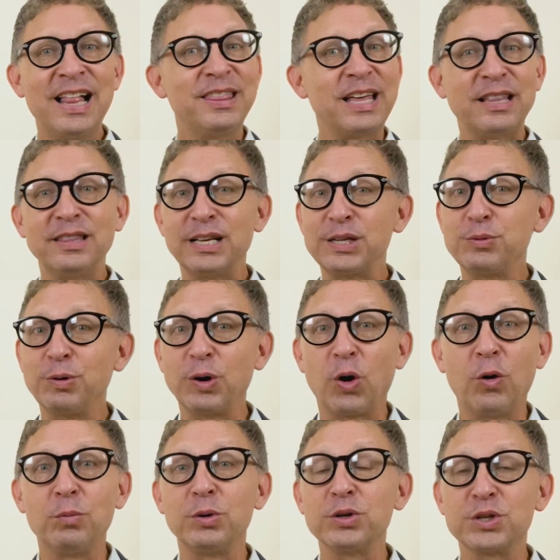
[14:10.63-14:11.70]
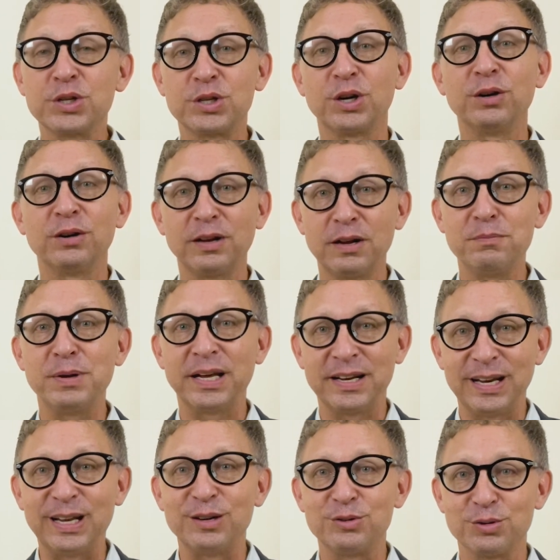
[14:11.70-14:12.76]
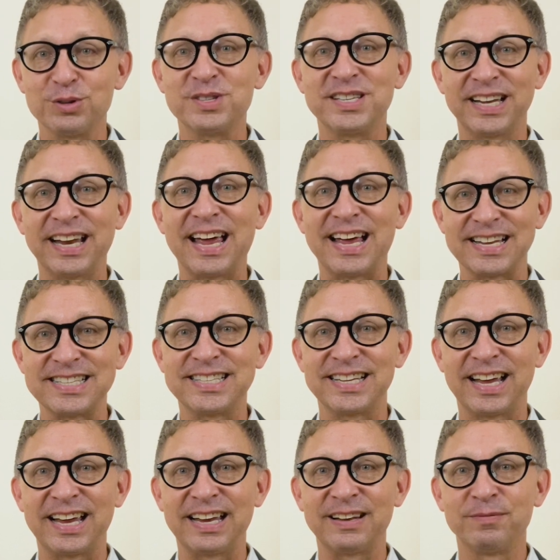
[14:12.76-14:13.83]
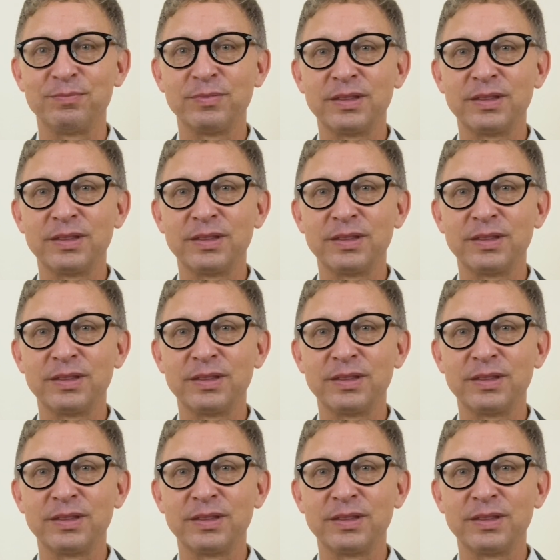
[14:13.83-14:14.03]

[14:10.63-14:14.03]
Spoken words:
then this would almost certainly be an interesting essay,